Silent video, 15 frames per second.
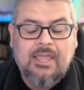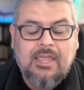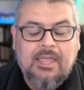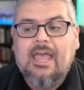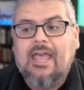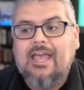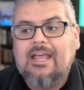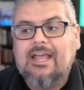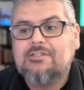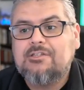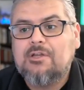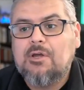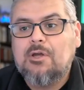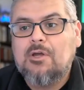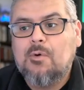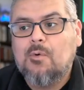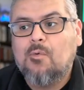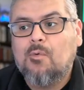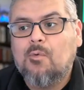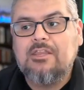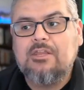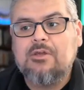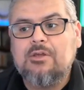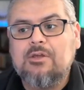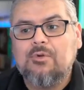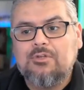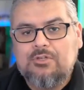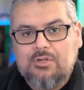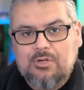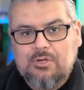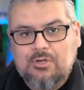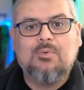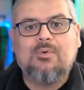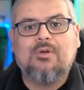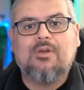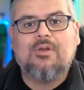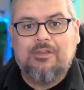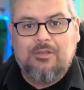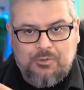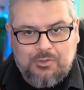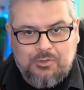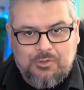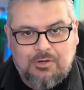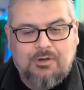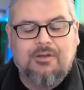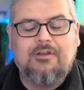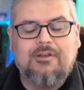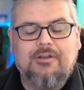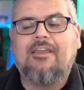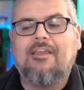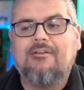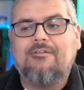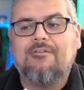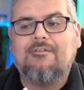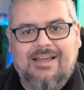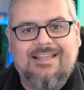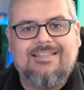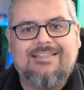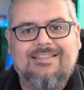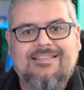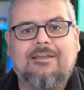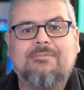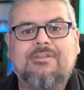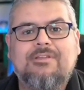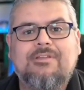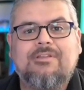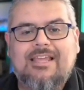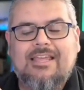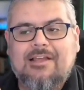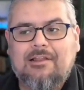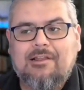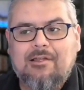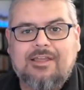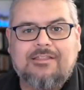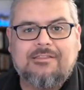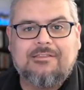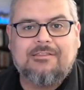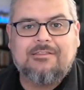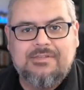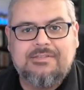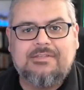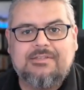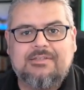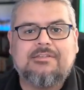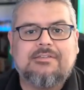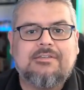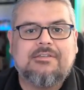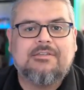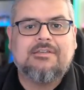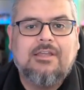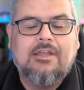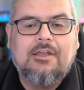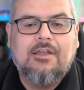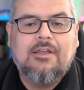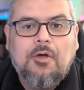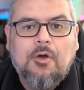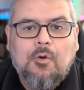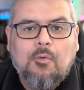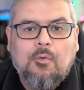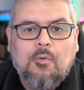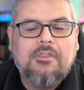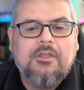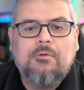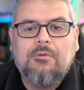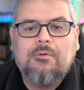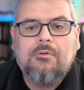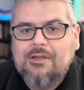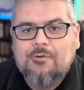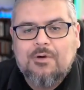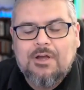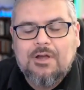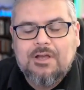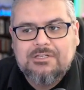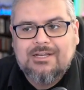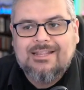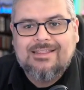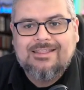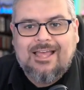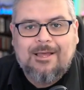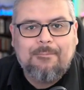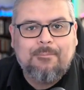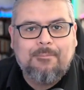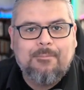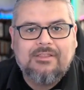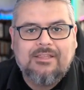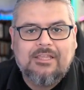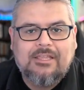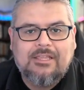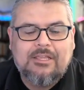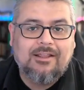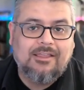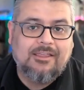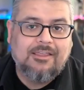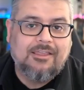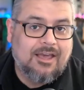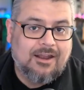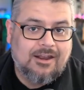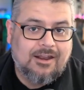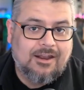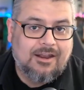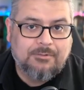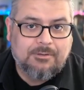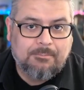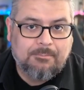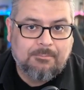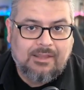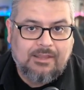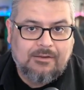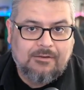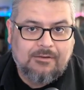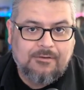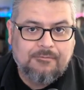And so when you do, and you should invite them to take a look at the business, well, the only question at that point that you got to get them to believe